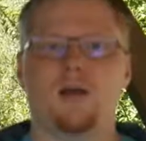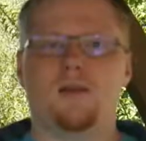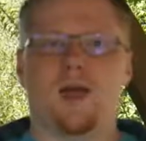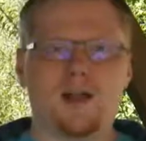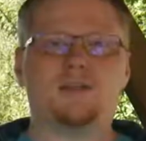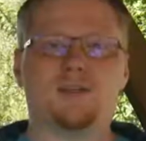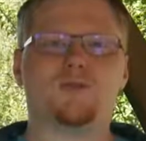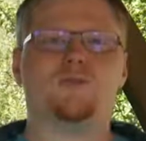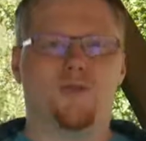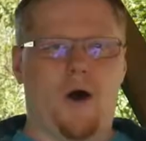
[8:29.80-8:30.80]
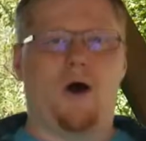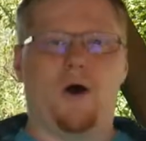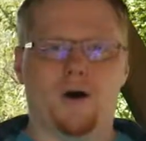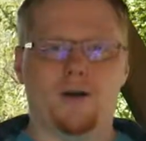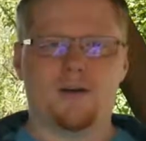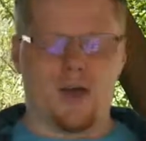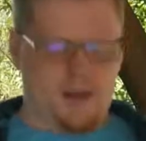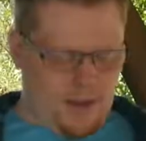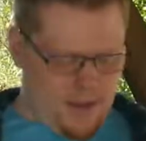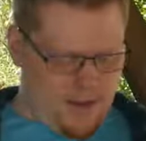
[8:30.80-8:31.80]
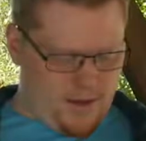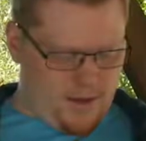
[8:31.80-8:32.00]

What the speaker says: That's just wrong. And like,